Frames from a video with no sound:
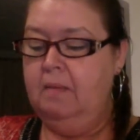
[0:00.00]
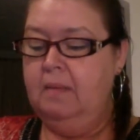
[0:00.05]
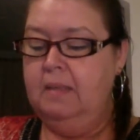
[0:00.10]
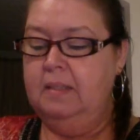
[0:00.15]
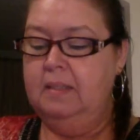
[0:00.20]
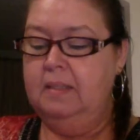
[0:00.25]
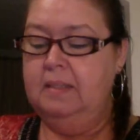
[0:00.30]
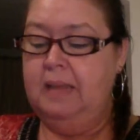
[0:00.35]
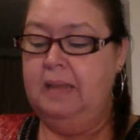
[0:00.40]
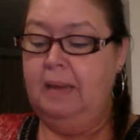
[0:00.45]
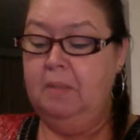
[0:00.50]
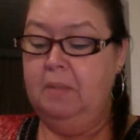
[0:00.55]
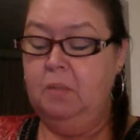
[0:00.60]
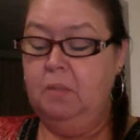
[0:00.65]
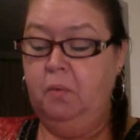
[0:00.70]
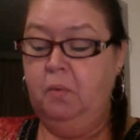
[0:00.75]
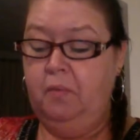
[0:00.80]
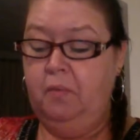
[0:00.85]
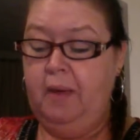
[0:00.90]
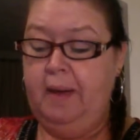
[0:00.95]
These
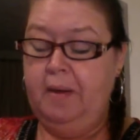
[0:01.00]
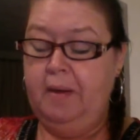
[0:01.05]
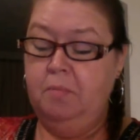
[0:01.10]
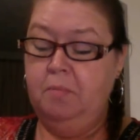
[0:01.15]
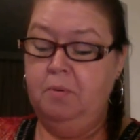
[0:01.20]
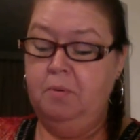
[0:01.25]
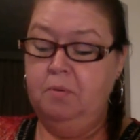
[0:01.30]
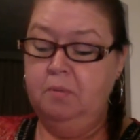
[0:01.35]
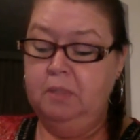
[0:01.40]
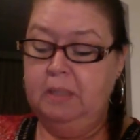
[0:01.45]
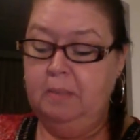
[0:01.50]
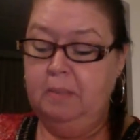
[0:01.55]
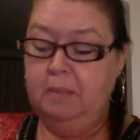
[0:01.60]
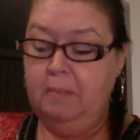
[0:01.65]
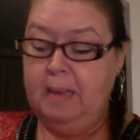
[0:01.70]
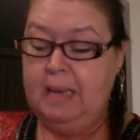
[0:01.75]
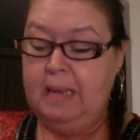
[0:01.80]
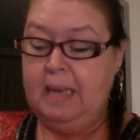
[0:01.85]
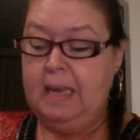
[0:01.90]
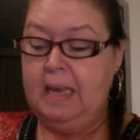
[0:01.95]
assignments were valuable to
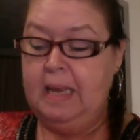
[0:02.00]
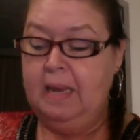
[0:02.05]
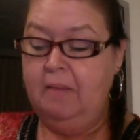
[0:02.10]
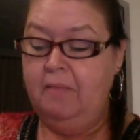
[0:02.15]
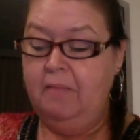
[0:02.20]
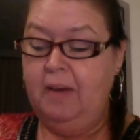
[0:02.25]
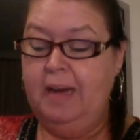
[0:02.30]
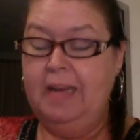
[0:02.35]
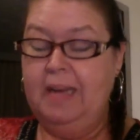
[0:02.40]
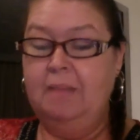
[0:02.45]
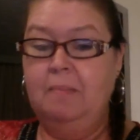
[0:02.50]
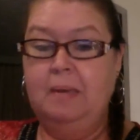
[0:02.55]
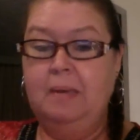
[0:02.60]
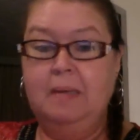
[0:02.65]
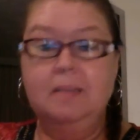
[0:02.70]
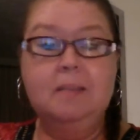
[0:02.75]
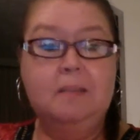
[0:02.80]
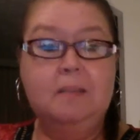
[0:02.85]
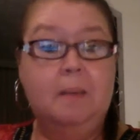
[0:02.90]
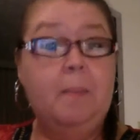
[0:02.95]
me in inviting me
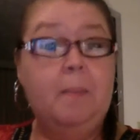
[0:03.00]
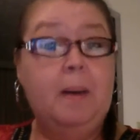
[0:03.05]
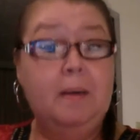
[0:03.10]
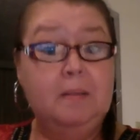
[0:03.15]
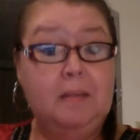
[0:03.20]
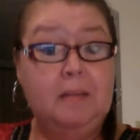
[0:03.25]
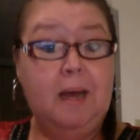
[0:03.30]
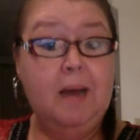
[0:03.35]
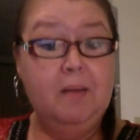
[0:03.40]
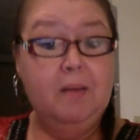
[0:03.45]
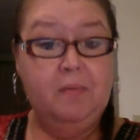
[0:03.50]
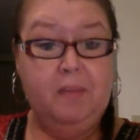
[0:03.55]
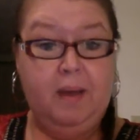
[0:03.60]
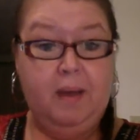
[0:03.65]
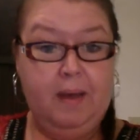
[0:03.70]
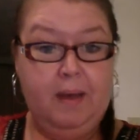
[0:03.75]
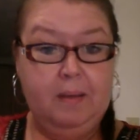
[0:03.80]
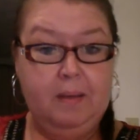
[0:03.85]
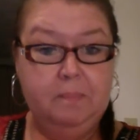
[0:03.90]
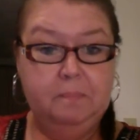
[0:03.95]
to step outside of
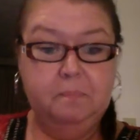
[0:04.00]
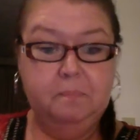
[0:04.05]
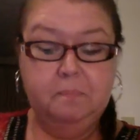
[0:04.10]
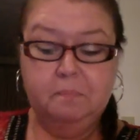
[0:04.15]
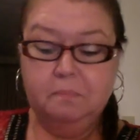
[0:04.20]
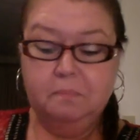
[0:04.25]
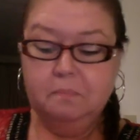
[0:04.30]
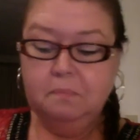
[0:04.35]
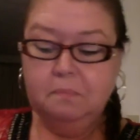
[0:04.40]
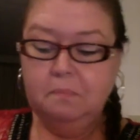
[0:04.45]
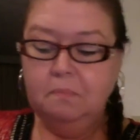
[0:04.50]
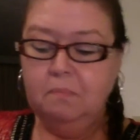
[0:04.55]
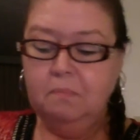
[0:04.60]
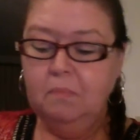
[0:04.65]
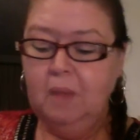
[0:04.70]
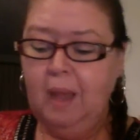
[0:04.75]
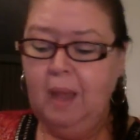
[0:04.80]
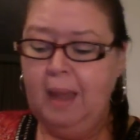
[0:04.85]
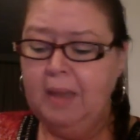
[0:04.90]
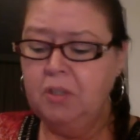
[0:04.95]
that,
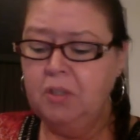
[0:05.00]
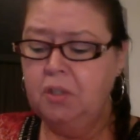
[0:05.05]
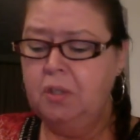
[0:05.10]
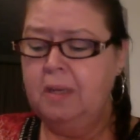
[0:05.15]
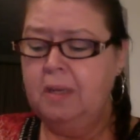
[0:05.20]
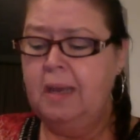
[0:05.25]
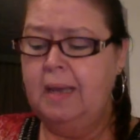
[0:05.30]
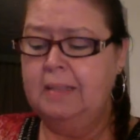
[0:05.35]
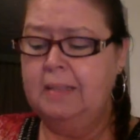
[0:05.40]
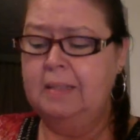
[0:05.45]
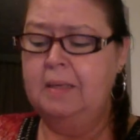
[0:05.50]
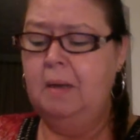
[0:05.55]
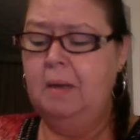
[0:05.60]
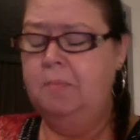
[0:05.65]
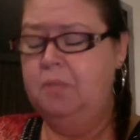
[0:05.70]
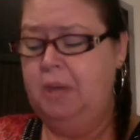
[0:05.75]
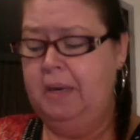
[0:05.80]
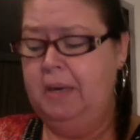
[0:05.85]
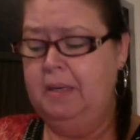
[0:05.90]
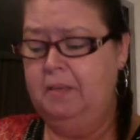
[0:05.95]
actually as an
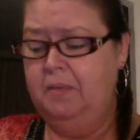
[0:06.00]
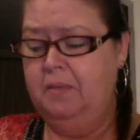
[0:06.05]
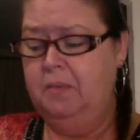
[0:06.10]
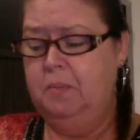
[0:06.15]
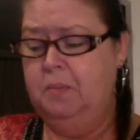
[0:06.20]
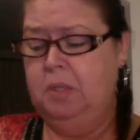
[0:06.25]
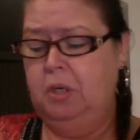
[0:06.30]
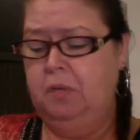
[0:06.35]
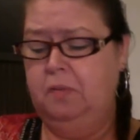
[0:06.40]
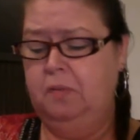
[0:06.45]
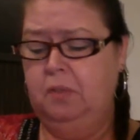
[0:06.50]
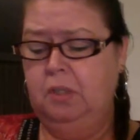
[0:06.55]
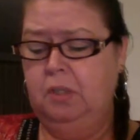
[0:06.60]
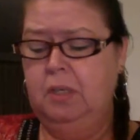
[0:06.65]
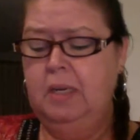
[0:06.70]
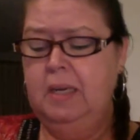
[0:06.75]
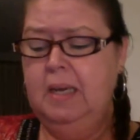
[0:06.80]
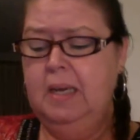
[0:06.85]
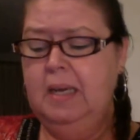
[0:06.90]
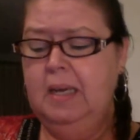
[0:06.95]
objective observer,
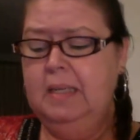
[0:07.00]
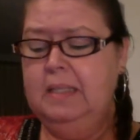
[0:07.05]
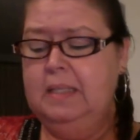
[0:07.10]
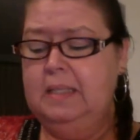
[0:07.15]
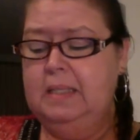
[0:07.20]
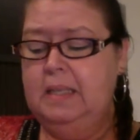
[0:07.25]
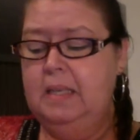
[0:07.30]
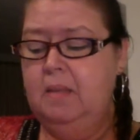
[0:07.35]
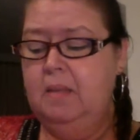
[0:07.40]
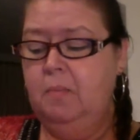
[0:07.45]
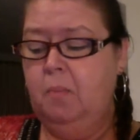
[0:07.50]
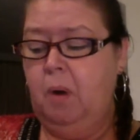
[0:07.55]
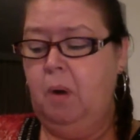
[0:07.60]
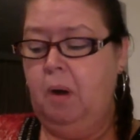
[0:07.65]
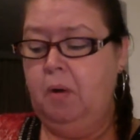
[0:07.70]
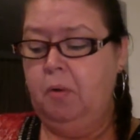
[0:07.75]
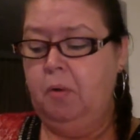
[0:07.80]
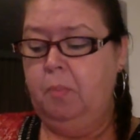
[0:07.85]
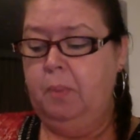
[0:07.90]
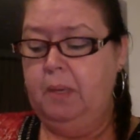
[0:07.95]
to see the
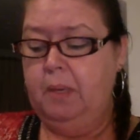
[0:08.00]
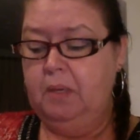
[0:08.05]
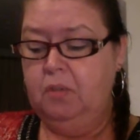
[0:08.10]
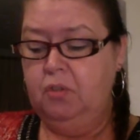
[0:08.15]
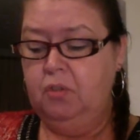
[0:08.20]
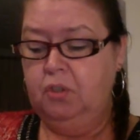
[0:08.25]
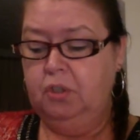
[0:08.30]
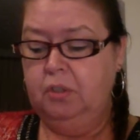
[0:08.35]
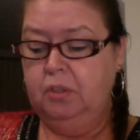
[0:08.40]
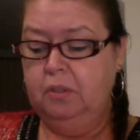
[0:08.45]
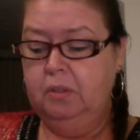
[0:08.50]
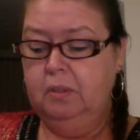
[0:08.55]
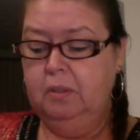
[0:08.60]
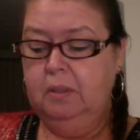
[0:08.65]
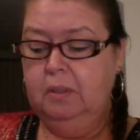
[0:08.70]
broader picture.